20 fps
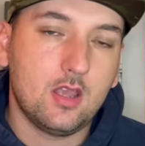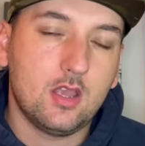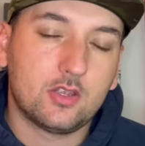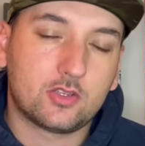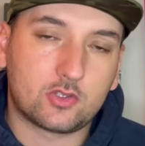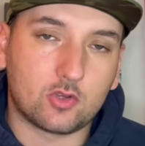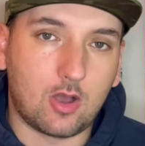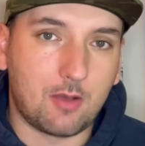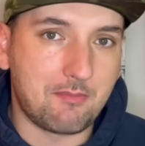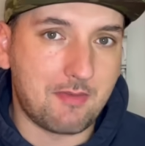
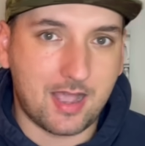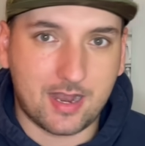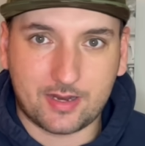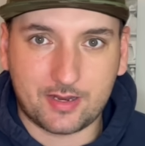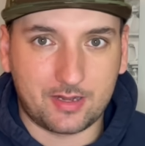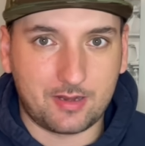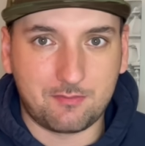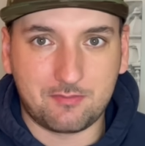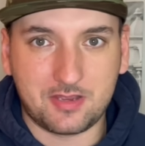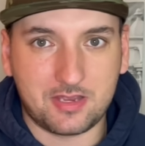so I'm not
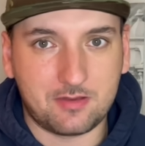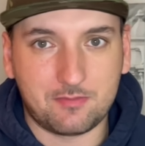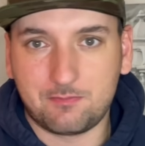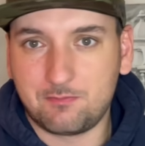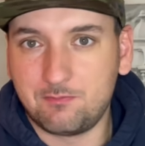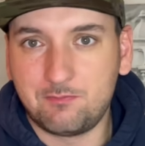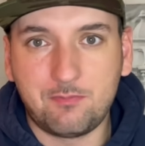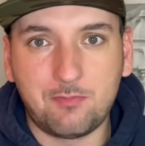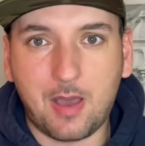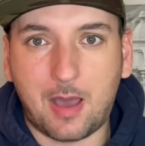gonna be
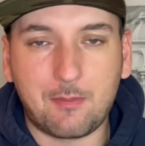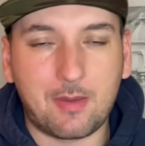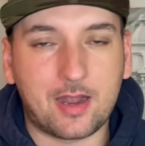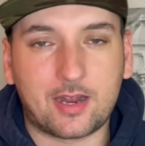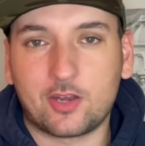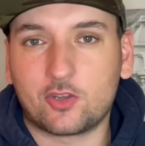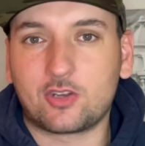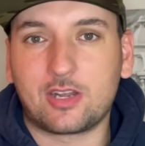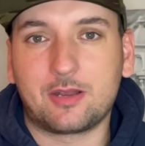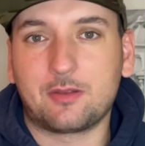I'm not
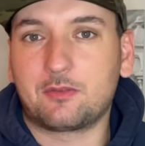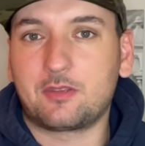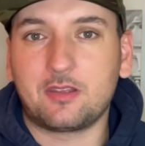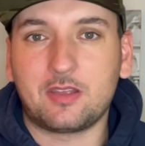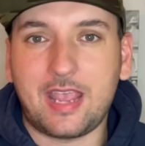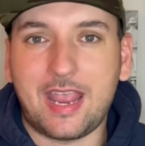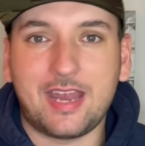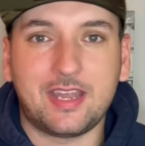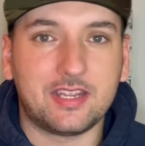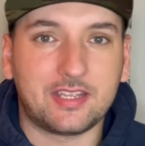gonna try to
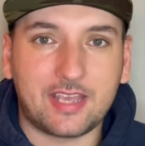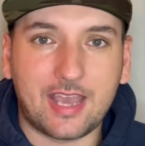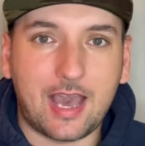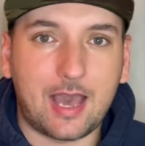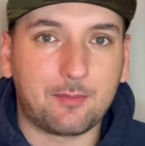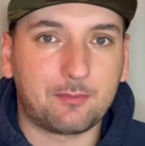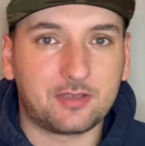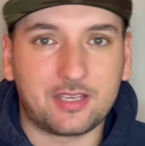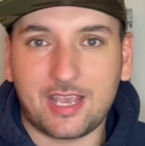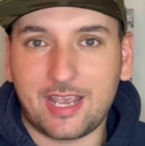
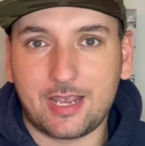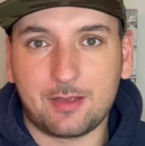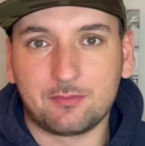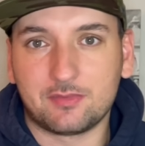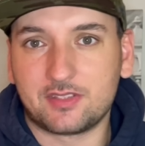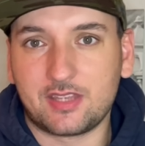handicap games